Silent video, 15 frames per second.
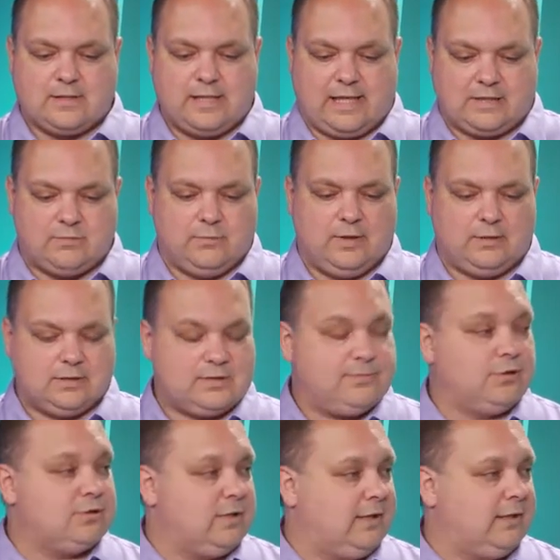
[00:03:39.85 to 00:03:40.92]
that's what
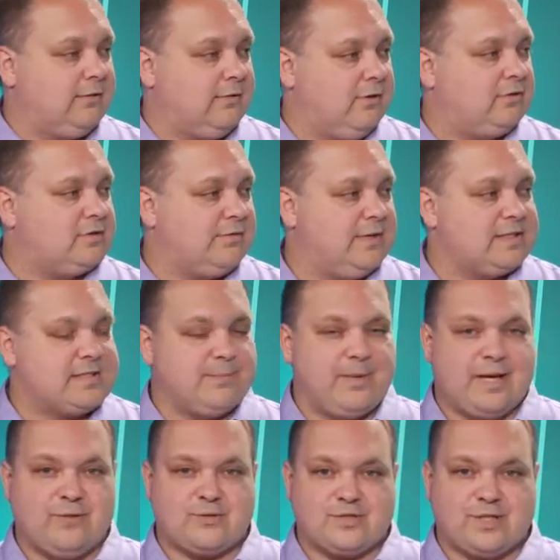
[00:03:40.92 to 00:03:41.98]
certainly those of us at
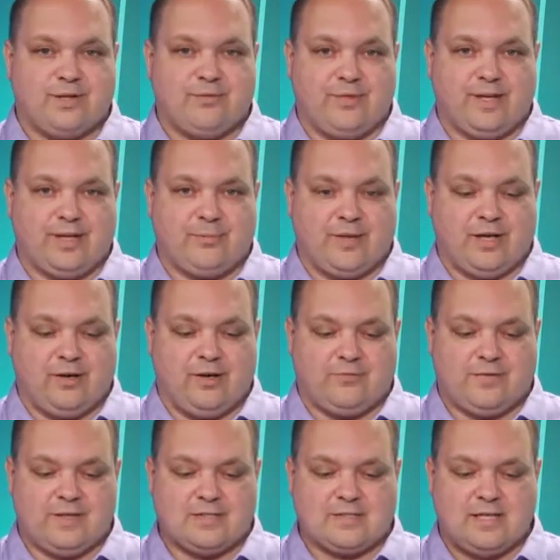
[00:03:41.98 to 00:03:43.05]
Microsoft think about
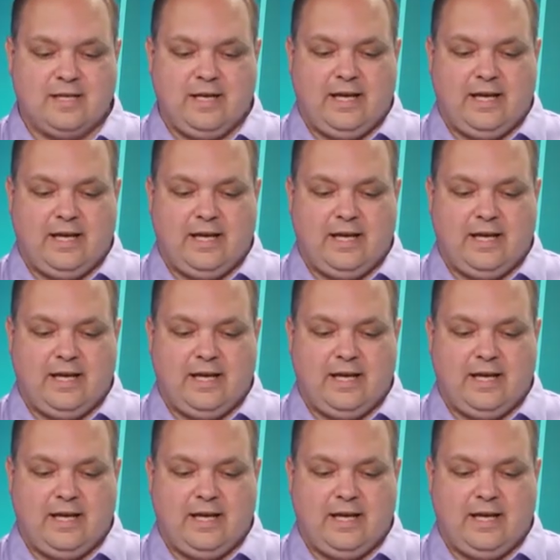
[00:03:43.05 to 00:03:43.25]
Office.